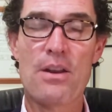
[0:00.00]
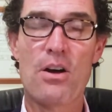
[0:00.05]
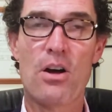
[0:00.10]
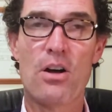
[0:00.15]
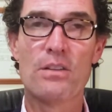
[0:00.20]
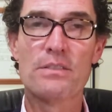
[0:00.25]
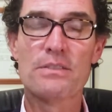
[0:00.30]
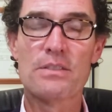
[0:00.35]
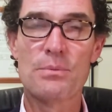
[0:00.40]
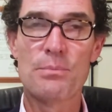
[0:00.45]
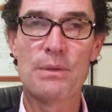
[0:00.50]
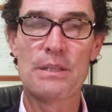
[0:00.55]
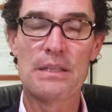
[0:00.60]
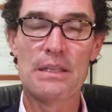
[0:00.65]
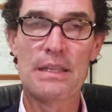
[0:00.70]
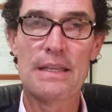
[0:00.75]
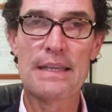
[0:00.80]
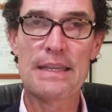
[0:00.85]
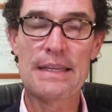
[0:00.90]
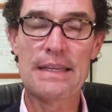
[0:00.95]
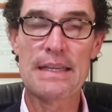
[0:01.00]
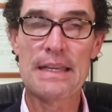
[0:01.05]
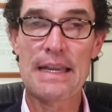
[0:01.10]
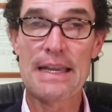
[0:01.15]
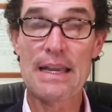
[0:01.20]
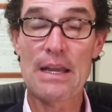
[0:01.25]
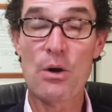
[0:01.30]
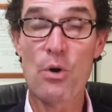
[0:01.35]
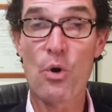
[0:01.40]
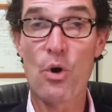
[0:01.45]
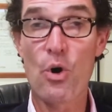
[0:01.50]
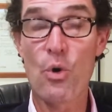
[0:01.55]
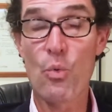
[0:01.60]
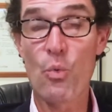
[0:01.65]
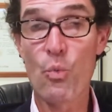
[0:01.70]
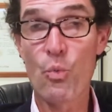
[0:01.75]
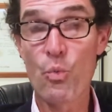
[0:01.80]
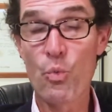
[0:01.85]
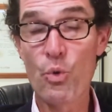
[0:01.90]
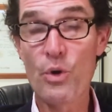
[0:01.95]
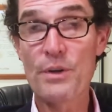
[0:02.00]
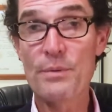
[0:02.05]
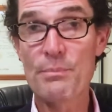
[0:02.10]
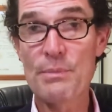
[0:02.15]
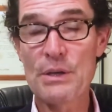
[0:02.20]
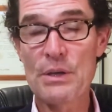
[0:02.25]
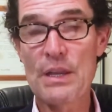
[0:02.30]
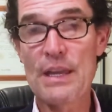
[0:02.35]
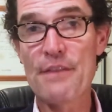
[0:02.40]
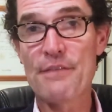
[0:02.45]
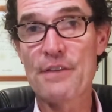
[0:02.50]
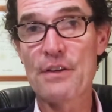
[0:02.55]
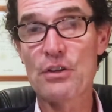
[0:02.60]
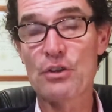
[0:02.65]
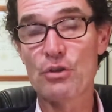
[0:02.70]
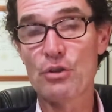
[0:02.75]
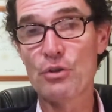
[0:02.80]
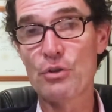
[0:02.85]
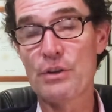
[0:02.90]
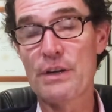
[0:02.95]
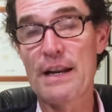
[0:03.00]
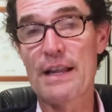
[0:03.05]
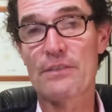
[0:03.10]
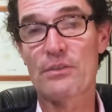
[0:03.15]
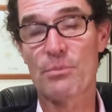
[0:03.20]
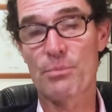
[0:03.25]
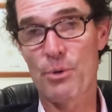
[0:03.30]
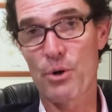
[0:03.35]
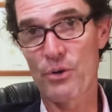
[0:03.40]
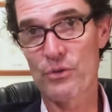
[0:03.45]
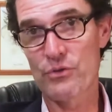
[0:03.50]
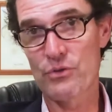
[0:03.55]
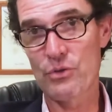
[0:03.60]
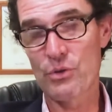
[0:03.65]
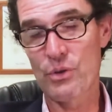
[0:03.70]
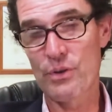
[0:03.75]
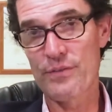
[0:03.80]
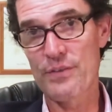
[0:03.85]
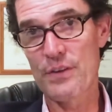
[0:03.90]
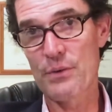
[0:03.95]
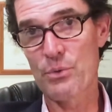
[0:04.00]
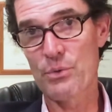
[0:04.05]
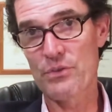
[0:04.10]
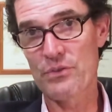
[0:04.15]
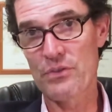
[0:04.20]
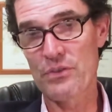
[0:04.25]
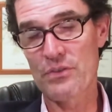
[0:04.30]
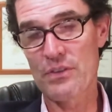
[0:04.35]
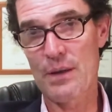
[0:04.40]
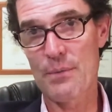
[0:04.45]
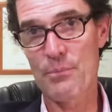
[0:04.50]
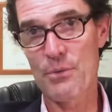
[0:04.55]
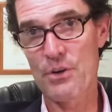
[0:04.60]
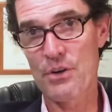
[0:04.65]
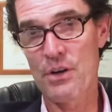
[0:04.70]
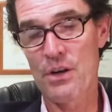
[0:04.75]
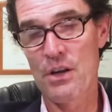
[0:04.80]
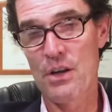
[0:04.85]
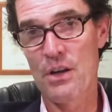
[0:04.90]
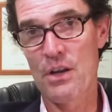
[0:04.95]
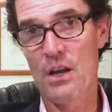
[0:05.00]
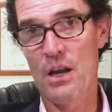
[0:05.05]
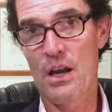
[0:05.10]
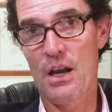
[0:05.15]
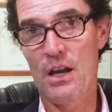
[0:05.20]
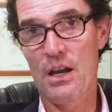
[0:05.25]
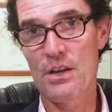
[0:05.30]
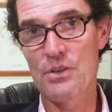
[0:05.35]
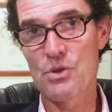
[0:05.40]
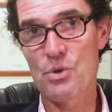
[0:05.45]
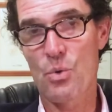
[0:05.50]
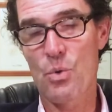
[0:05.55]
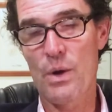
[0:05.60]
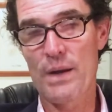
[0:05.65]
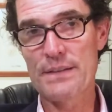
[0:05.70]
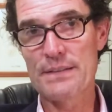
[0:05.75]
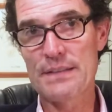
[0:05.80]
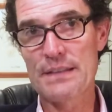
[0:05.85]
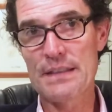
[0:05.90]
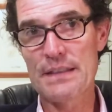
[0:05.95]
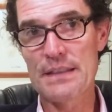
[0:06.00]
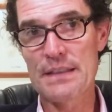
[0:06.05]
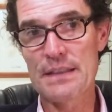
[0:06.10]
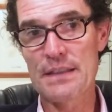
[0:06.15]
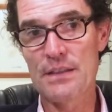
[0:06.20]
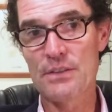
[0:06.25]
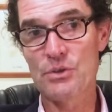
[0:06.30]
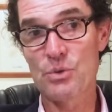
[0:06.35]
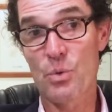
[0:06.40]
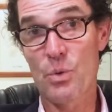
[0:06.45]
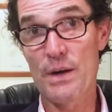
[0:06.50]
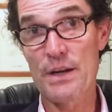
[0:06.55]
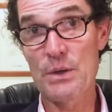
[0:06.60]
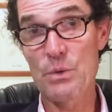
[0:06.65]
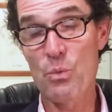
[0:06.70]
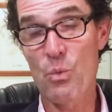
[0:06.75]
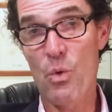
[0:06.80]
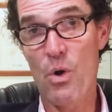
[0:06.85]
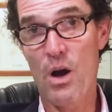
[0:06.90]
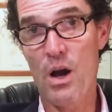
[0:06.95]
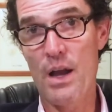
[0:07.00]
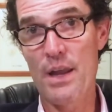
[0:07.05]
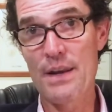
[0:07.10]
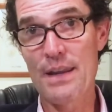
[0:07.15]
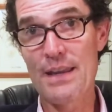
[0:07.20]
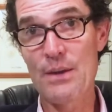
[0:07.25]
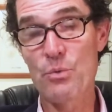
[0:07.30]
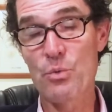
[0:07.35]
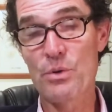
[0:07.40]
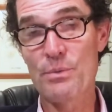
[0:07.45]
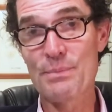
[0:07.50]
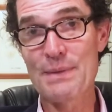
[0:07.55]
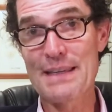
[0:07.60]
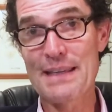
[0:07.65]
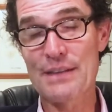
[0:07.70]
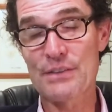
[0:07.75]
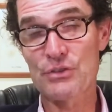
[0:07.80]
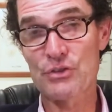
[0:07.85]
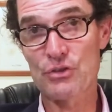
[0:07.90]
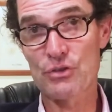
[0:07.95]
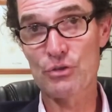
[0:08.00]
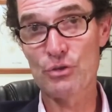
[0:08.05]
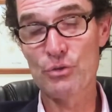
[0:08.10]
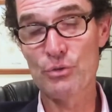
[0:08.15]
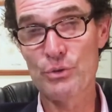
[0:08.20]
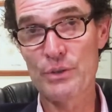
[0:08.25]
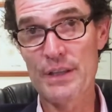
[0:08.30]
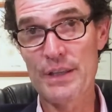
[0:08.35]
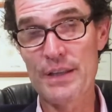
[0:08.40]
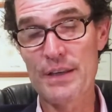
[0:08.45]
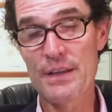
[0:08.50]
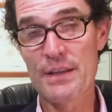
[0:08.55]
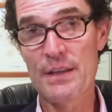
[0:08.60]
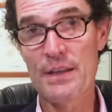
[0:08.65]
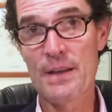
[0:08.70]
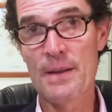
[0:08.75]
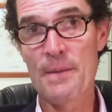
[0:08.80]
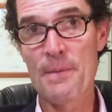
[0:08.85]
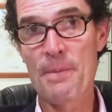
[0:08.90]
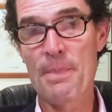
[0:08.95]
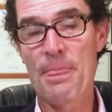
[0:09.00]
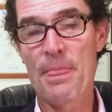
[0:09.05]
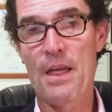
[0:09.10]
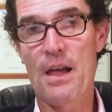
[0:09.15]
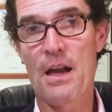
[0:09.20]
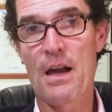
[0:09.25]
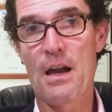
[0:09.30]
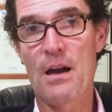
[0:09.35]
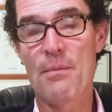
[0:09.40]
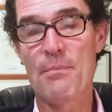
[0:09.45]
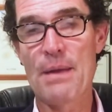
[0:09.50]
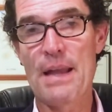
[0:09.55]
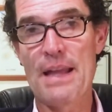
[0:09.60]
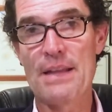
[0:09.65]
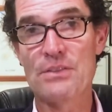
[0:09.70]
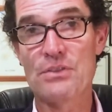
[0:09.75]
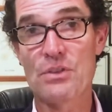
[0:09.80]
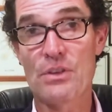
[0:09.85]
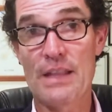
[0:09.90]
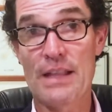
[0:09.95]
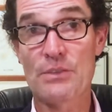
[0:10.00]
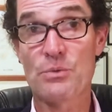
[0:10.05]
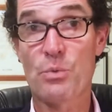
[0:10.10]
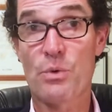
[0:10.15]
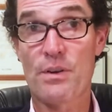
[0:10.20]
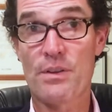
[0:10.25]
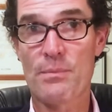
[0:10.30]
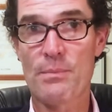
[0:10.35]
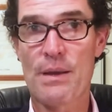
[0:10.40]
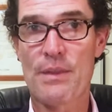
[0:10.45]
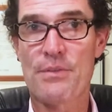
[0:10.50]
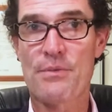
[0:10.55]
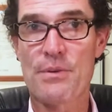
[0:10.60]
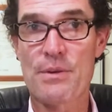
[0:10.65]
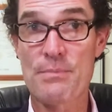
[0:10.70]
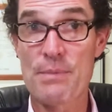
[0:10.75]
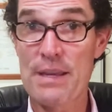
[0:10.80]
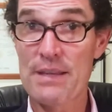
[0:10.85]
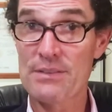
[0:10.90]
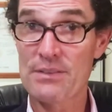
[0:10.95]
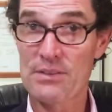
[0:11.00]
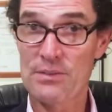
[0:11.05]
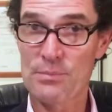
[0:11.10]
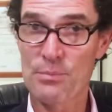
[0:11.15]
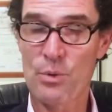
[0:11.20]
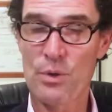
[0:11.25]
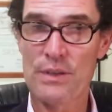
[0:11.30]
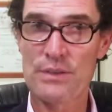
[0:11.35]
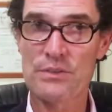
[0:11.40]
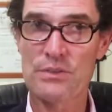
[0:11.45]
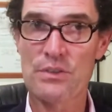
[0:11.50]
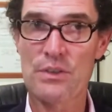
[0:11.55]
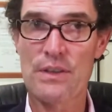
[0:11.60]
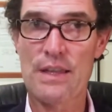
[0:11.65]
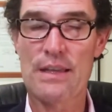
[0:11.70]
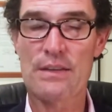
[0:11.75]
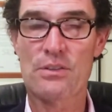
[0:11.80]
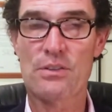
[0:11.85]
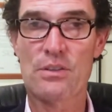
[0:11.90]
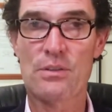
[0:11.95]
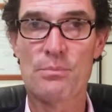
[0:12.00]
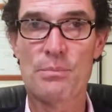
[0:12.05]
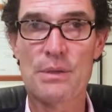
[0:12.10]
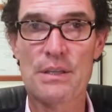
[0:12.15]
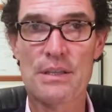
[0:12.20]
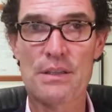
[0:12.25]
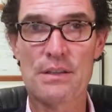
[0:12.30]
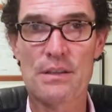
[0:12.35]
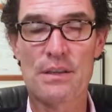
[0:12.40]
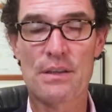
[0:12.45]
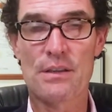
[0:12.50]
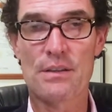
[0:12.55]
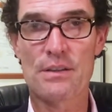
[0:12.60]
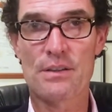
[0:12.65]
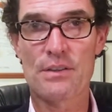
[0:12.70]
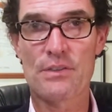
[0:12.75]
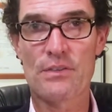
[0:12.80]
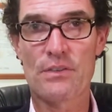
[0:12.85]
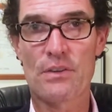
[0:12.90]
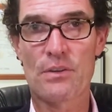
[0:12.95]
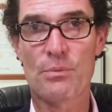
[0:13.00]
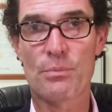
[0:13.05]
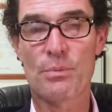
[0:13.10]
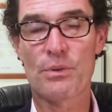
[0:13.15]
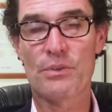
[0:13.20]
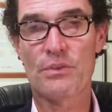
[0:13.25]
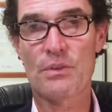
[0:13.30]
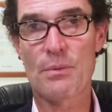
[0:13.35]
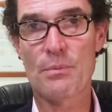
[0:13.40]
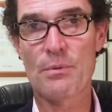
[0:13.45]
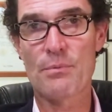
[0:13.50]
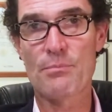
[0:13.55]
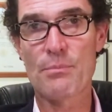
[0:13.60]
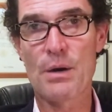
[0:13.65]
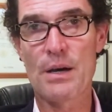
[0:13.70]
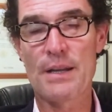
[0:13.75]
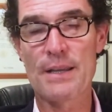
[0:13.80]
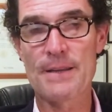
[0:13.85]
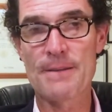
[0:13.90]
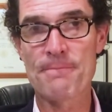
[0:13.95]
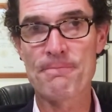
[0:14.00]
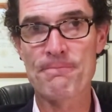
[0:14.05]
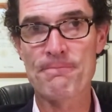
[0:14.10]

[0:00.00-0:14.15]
ultimately would be, if included, as opposed to if it was December 2021, it would be excluded. And so that's worth about 3 basis points. So that could be a considerable sum of money.